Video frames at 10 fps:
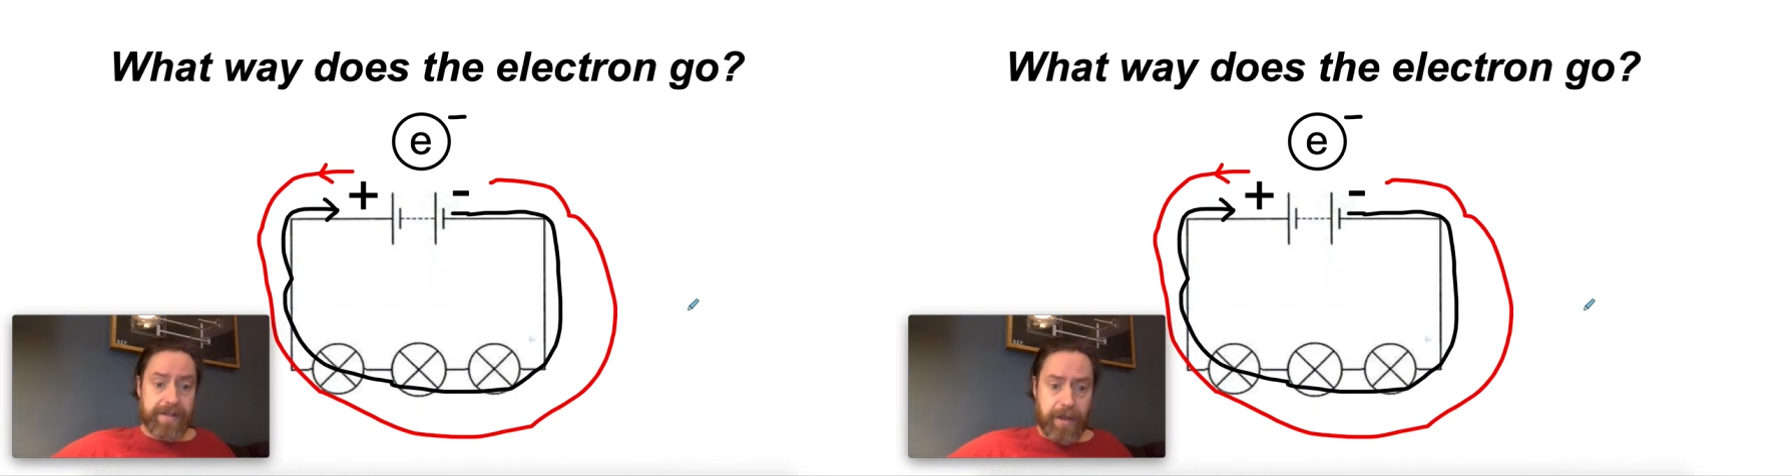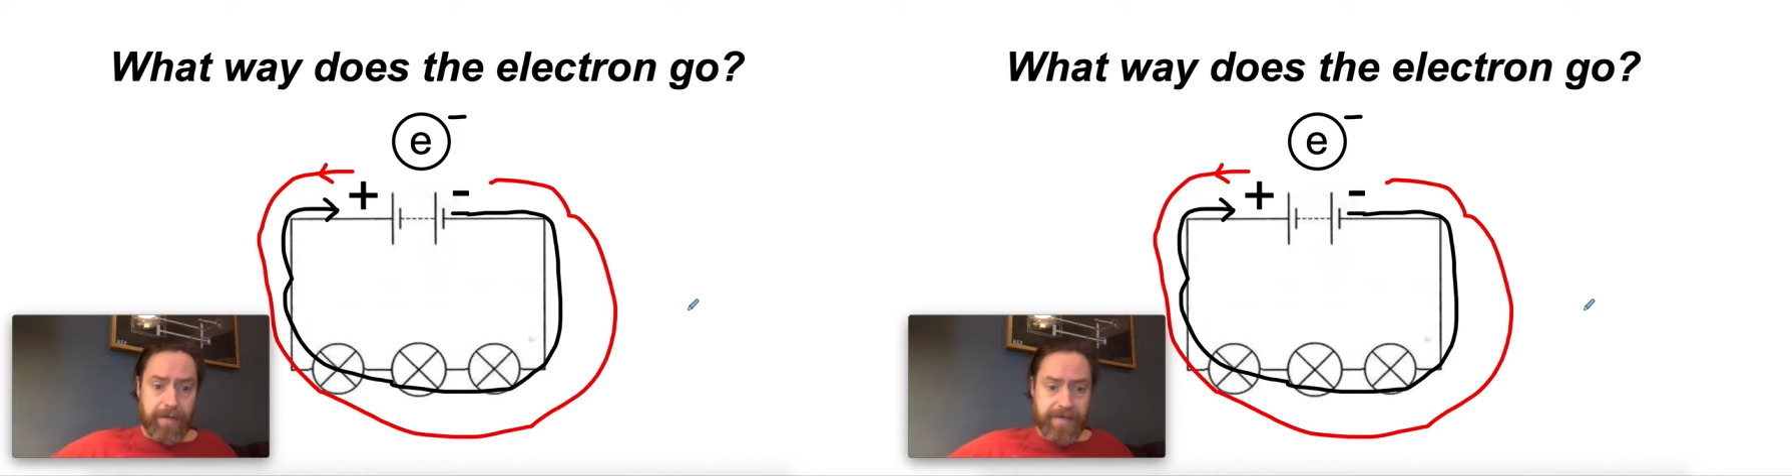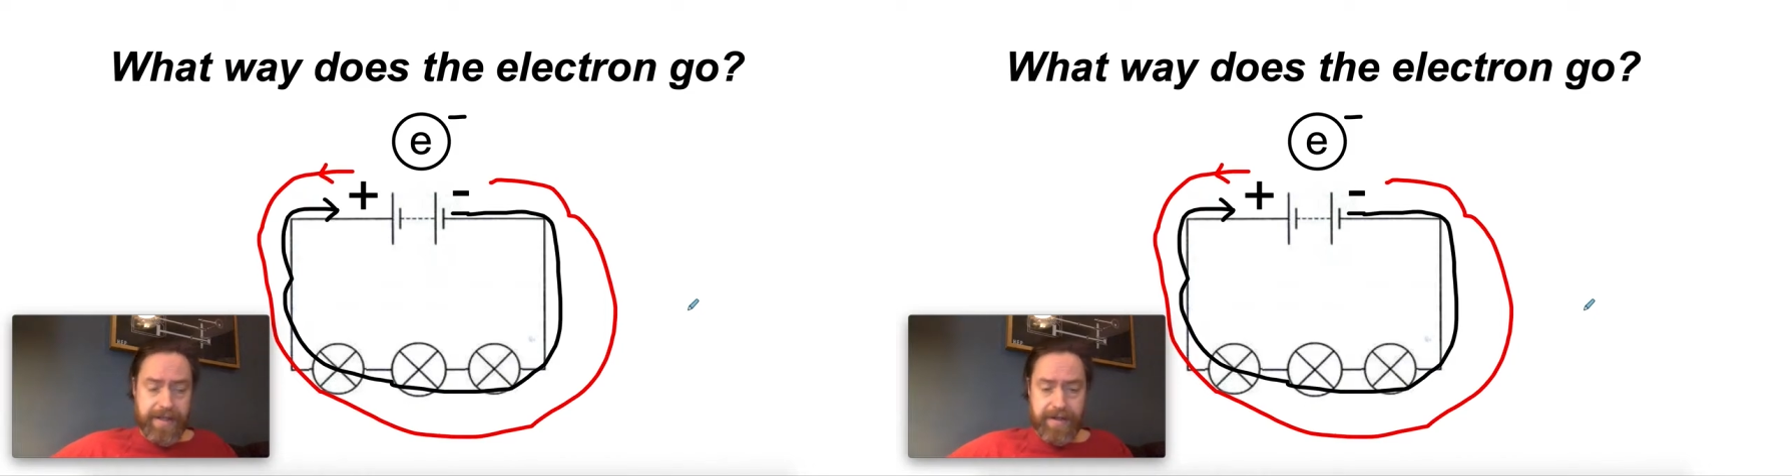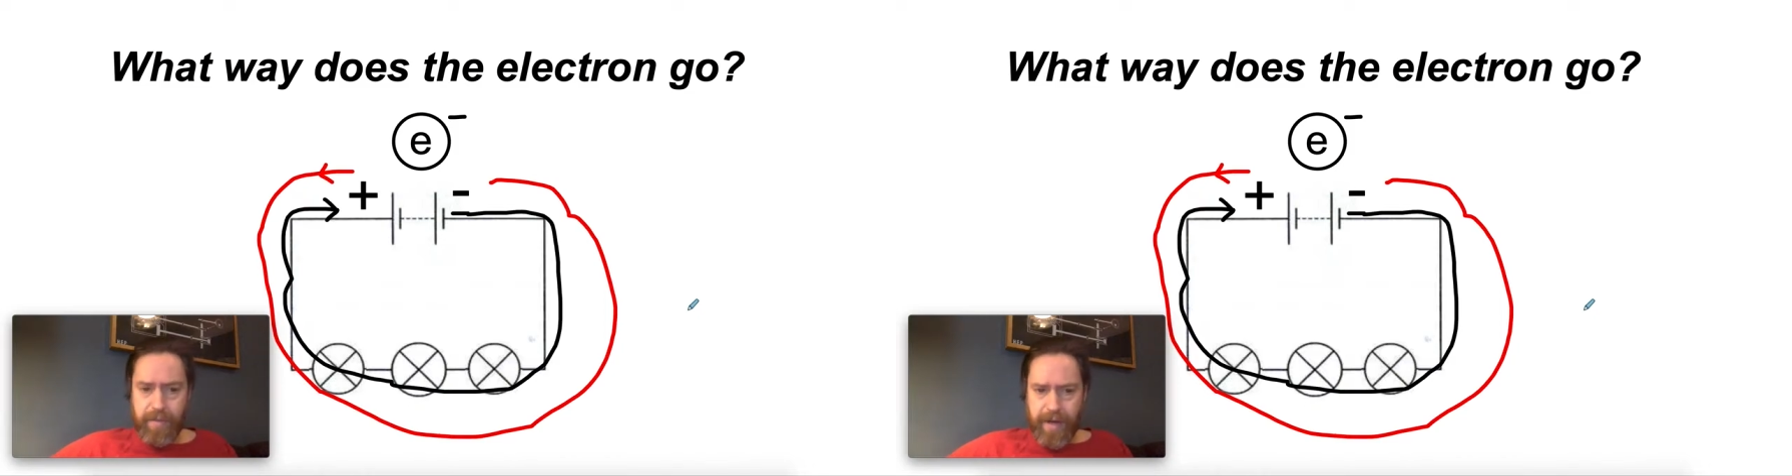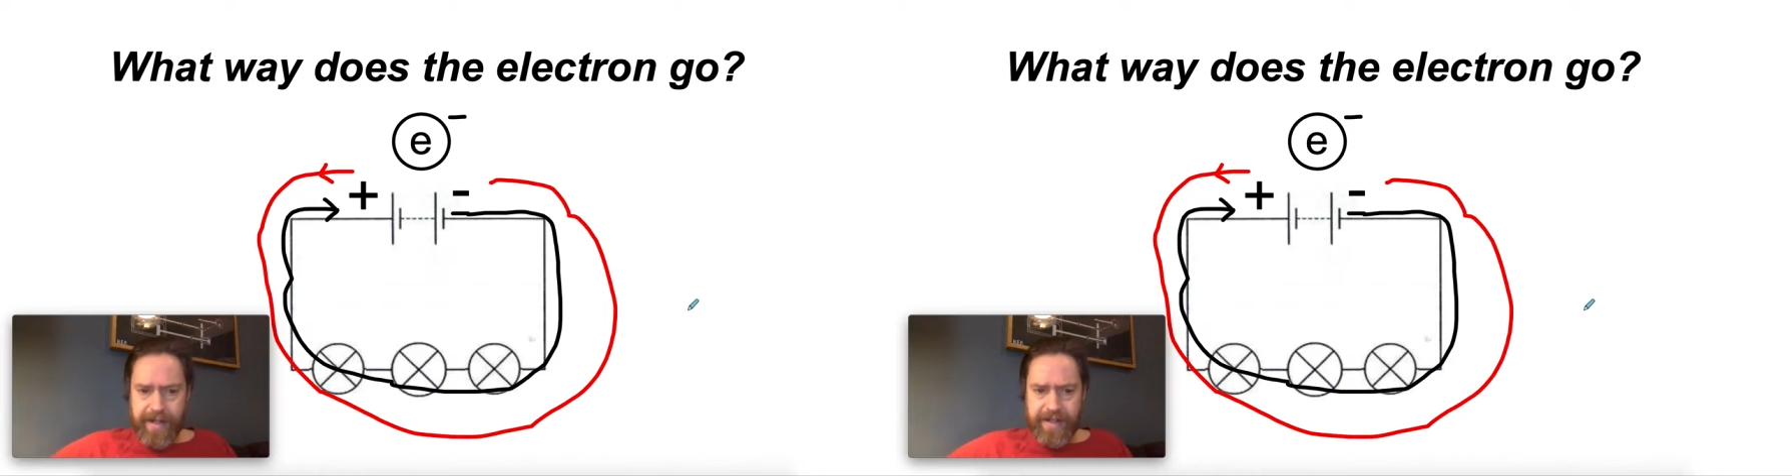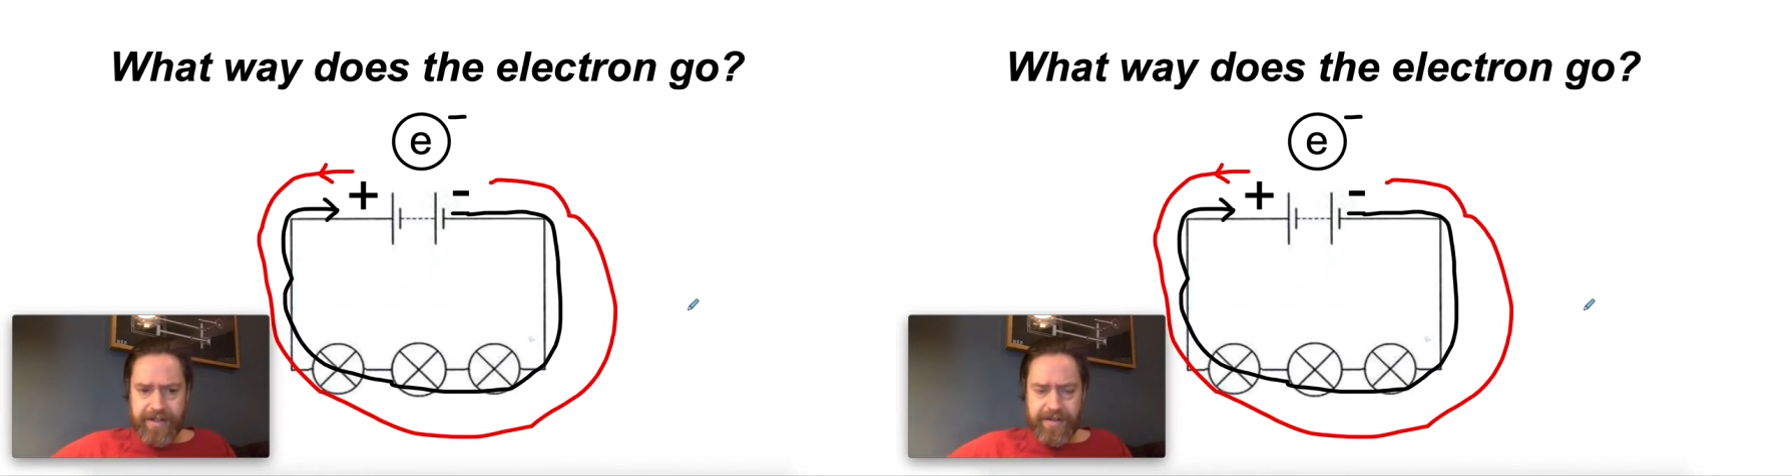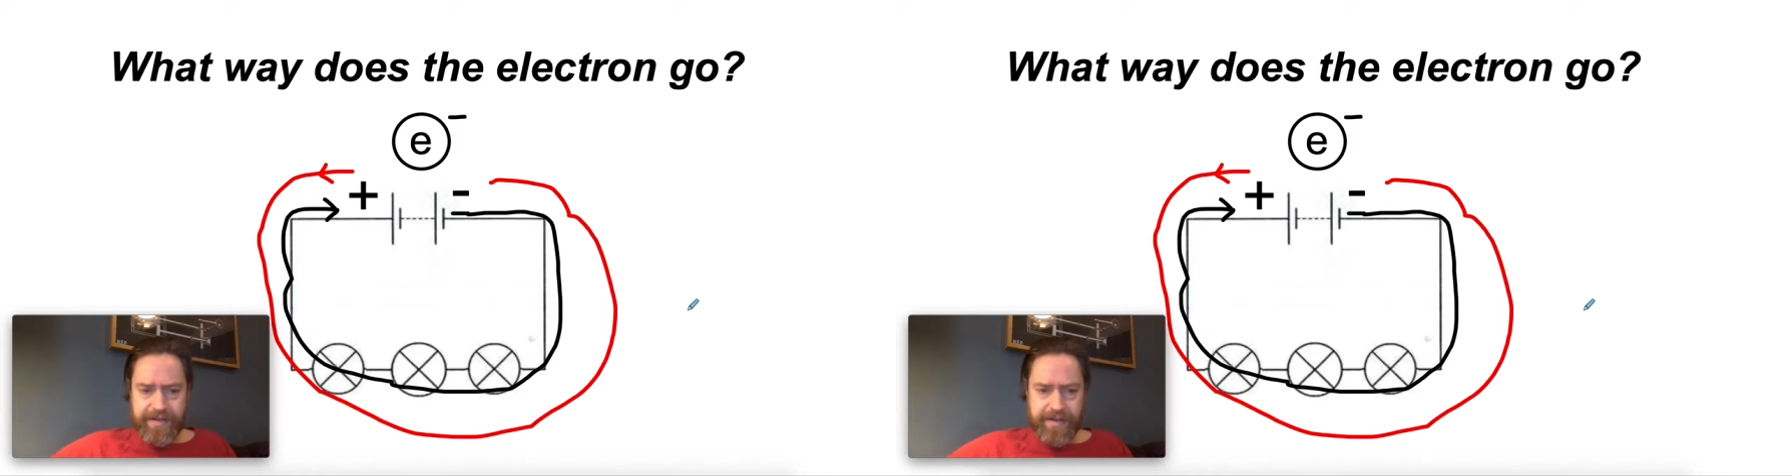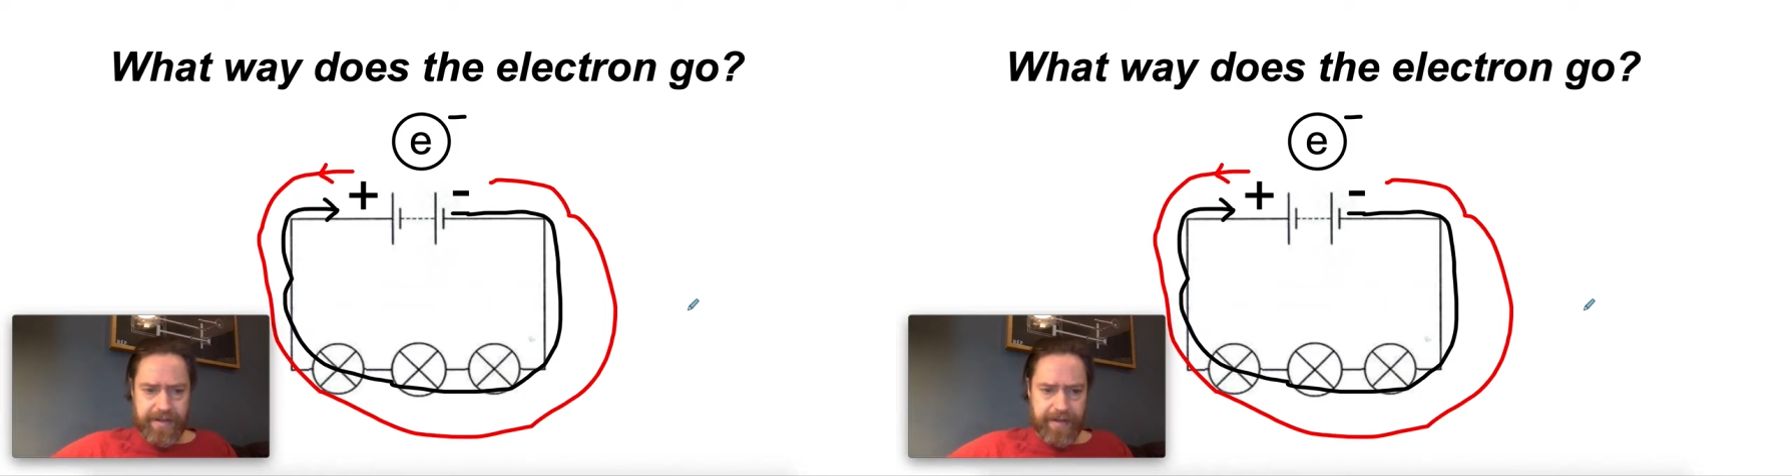a lot of the
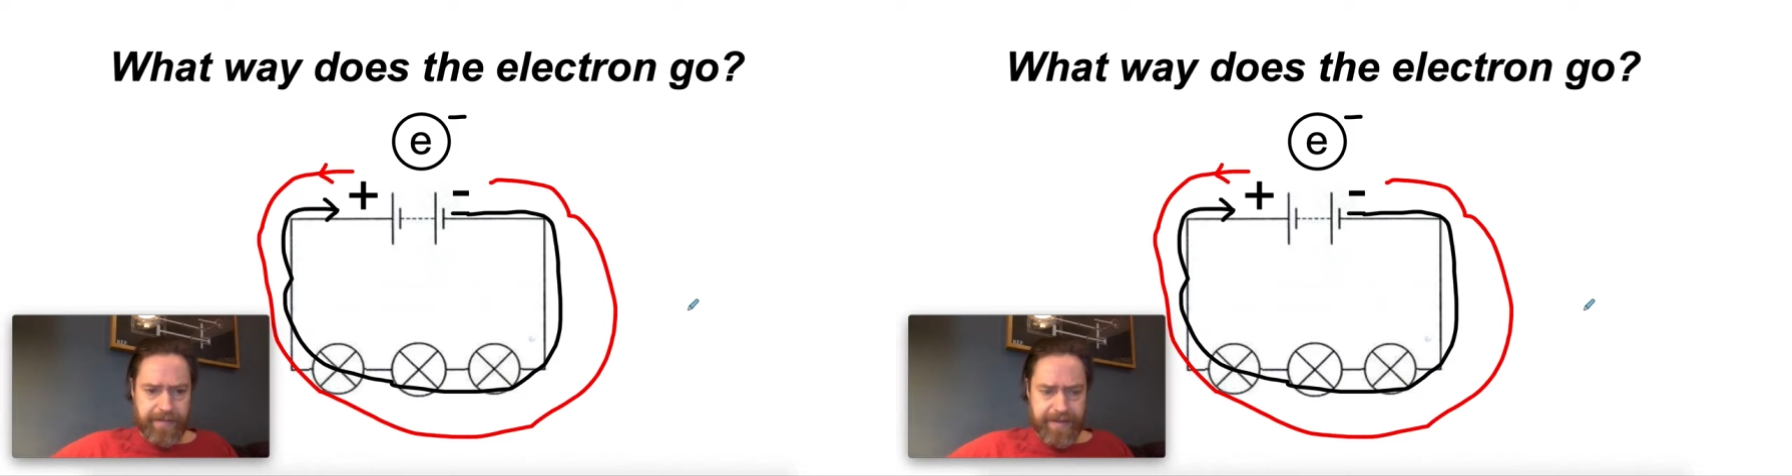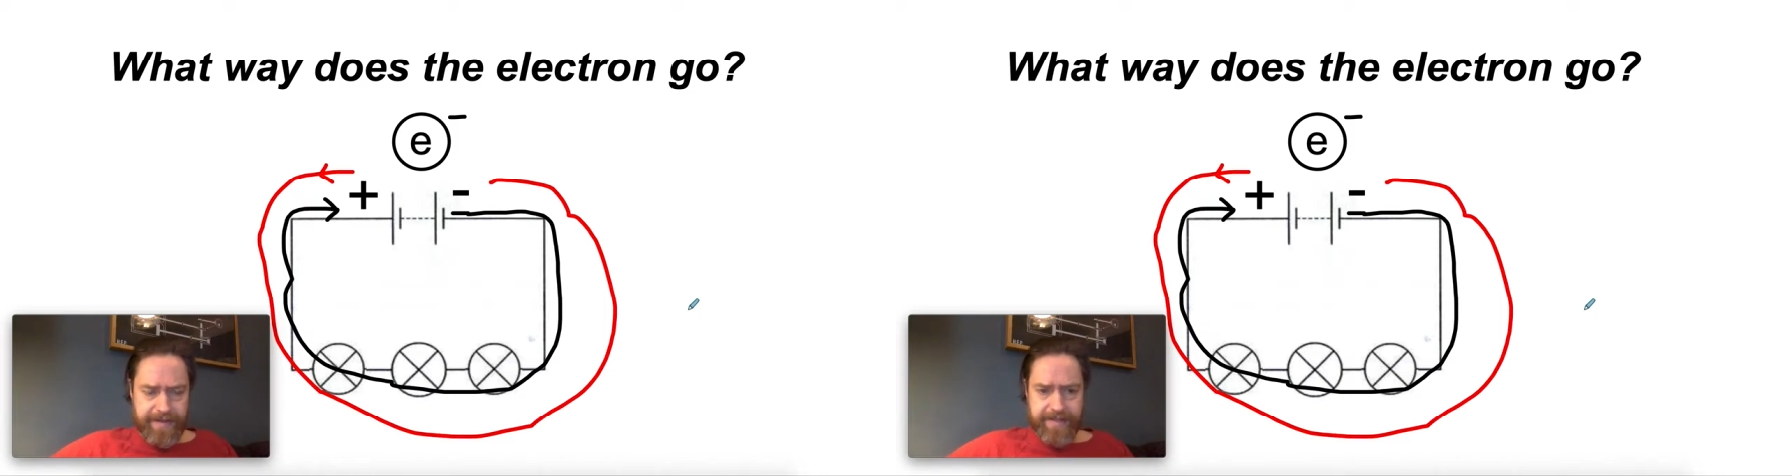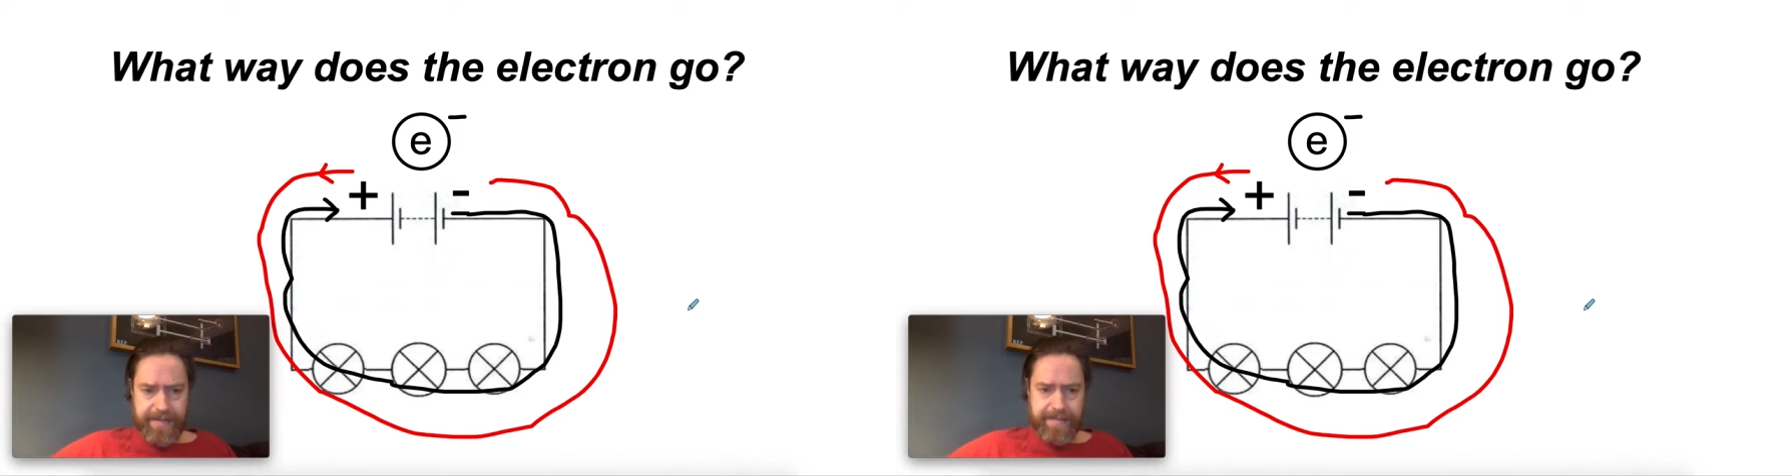equations and a lot of the things